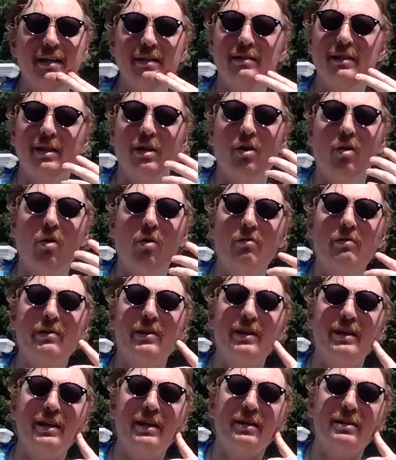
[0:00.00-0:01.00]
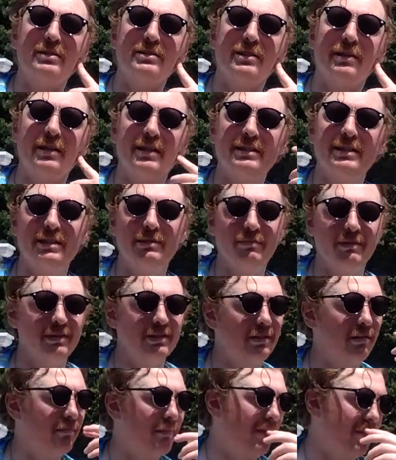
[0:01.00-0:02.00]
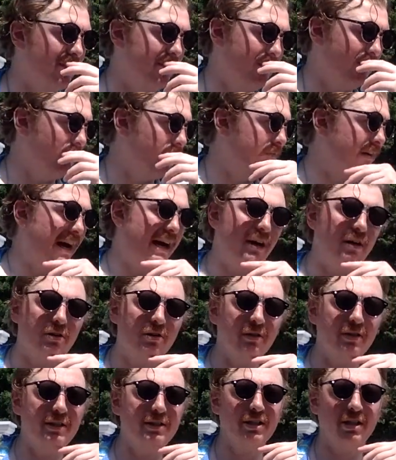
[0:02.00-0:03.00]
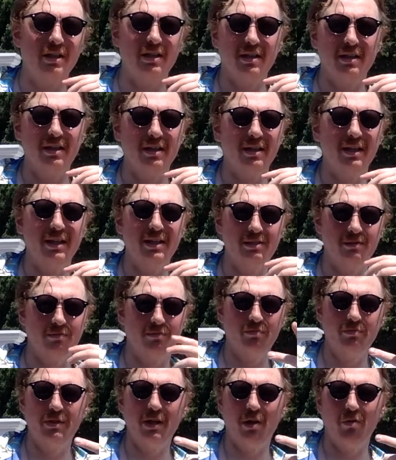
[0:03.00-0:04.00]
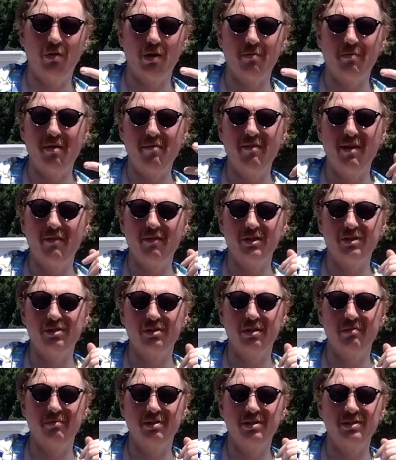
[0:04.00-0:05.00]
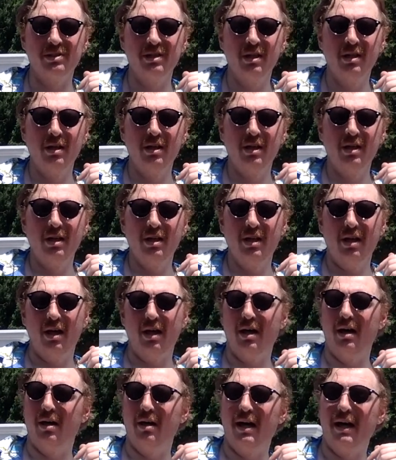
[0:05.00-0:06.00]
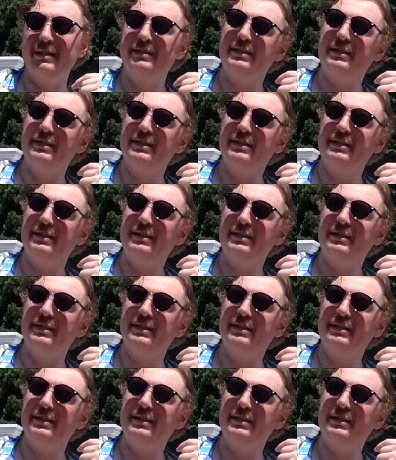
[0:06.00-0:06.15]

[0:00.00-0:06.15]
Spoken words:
over the years, unless he's been some vile creature, he's one of my favorite streamers. I